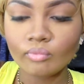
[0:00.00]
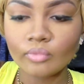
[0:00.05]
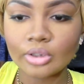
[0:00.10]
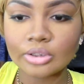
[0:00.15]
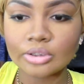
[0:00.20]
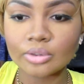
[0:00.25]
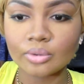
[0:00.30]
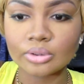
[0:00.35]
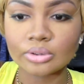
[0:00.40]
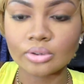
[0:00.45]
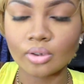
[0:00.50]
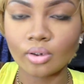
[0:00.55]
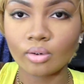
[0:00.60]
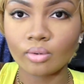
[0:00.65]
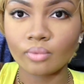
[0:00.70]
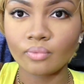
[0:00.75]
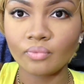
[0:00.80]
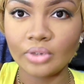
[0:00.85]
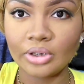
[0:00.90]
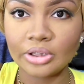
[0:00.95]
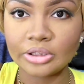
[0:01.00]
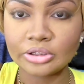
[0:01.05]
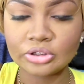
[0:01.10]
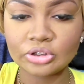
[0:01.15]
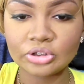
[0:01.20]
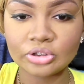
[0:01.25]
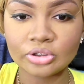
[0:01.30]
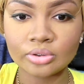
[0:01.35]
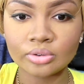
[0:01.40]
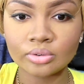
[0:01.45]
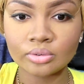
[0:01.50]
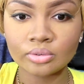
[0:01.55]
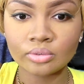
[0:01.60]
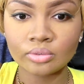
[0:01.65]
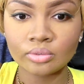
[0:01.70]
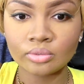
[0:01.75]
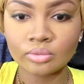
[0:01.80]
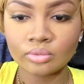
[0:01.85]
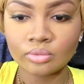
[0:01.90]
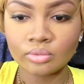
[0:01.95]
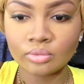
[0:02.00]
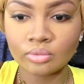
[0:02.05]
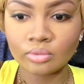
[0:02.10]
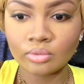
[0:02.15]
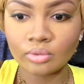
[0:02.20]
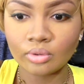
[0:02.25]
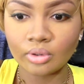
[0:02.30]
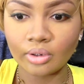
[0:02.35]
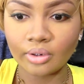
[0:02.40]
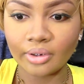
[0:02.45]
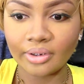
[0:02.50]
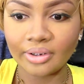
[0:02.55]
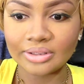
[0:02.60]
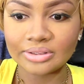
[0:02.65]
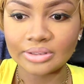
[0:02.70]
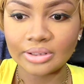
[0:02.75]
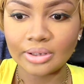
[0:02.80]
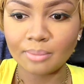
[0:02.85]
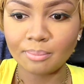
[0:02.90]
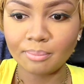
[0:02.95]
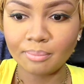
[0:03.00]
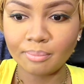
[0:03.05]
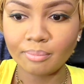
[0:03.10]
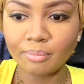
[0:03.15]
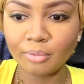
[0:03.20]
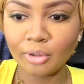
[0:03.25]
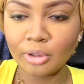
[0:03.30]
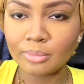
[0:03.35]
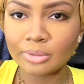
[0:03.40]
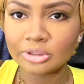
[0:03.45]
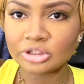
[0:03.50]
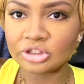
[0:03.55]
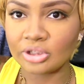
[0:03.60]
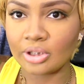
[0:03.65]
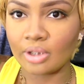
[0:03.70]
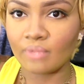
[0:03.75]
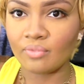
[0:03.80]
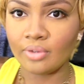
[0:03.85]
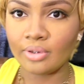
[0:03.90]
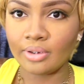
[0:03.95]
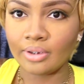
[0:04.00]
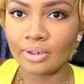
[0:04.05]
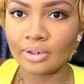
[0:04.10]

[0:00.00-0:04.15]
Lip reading: So it's all finished. And like I said, I pretty much did everything I